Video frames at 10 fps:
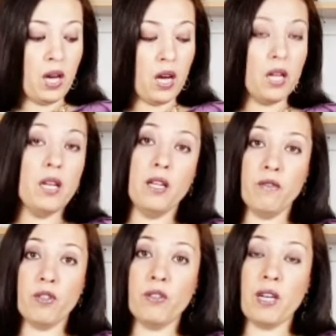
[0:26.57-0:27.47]

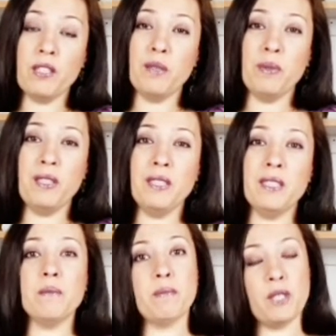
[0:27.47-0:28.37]
liver recipes,
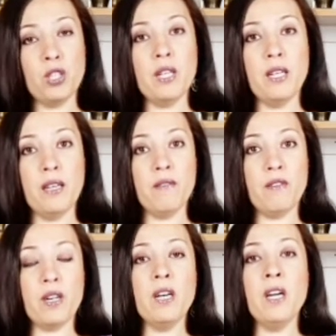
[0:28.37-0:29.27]
especially
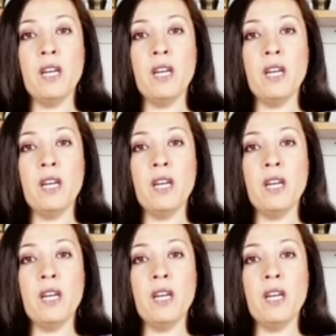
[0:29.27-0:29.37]
liver.